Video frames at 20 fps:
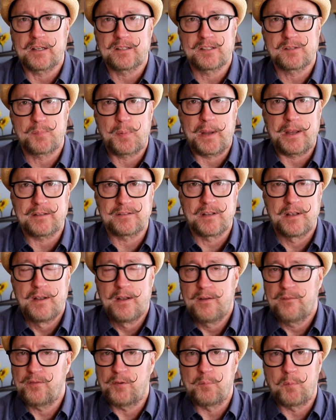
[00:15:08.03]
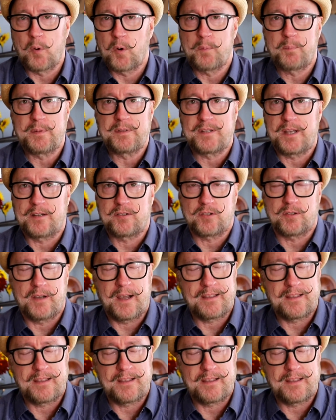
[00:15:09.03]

of space for more potential.